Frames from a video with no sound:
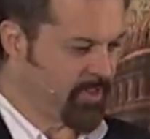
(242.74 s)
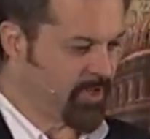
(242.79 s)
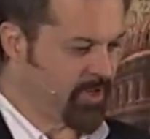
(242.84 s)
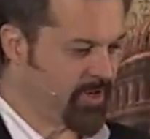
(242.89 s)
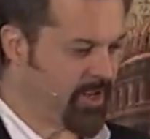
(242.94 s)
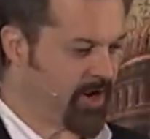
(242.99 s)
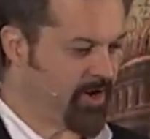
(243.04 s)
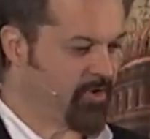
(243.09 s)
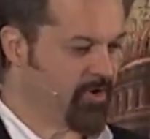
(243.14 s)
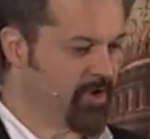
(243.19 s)

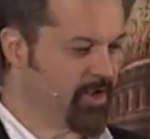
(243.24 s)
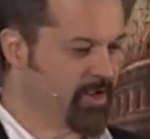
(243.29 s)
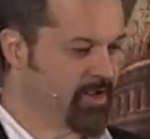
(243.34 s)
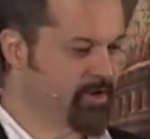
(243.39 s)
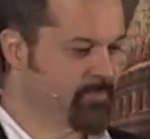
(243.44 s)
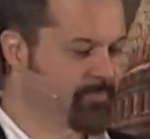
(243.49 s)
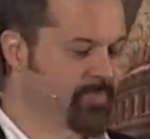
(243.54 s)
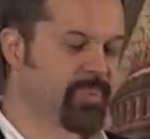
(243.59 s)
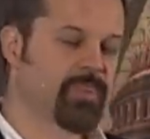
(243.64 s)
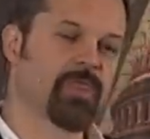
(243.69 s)
Now,
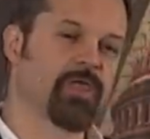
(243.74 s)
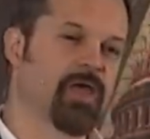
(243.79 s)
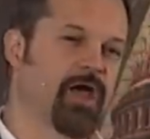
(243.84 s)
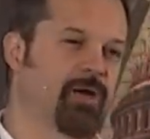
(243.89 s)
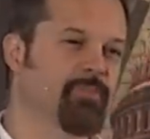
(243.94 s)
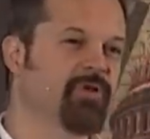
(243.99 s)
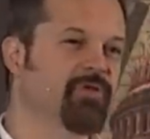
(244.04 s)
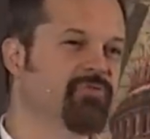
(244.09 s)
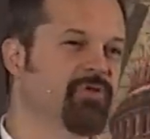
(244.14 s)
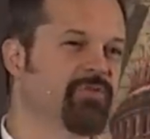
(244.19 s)
how
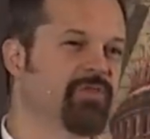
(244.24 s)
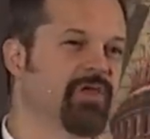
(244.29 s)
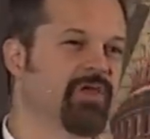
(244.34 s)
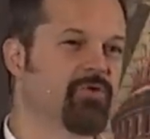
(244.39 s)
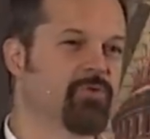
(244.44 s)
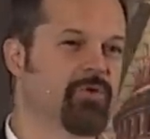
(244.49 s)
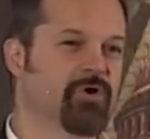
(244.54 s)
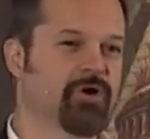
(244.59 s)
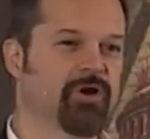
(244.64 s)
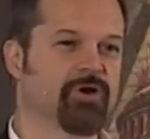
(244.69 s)
many of you
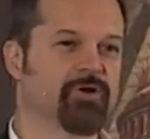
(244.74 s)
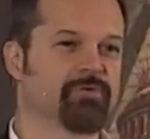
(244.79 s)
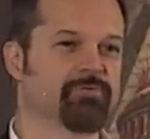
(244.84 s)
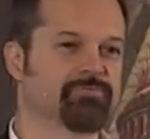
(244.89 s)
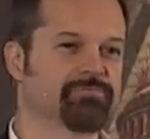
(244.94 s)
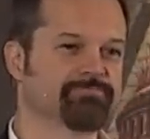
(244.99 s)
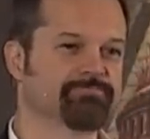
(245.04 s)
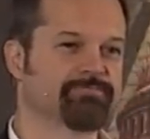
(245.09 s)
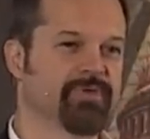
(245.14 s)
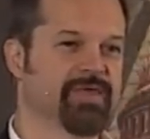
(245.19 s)
think we're
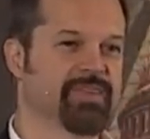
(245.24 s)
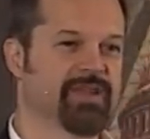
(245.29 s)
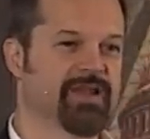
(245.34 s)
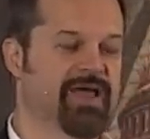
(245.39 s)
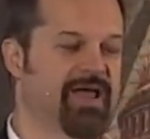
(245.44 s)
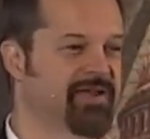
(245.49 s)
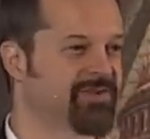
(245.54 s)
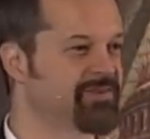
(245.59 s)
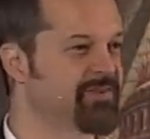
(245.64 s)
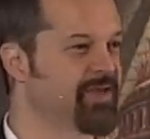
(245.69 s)
in the
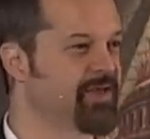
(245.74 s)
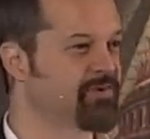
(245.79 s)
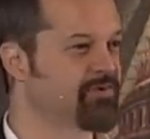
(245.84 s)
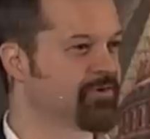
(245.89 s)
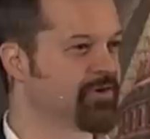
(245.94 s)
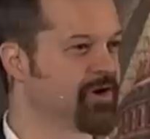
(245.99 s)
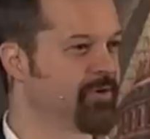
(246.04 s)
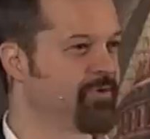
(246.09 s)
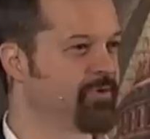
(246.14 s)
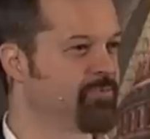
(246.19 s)
last days or
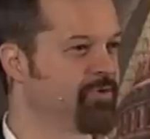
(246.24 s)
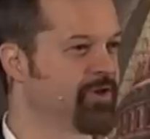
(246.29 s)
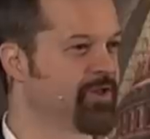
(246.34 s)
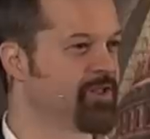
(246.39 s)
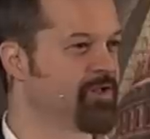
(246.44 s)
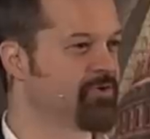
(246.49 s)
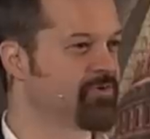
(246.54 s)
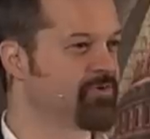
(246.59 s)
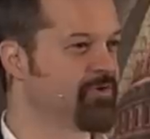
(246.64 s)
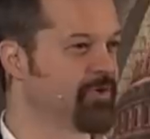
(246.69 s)
coming pretty
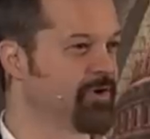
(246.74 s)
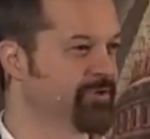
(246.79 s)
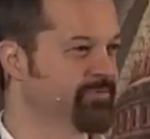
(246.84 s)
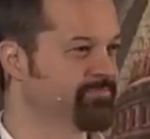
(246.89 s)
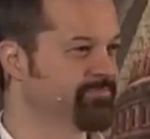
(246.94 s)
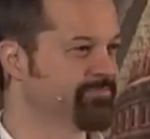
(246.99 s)
close to it?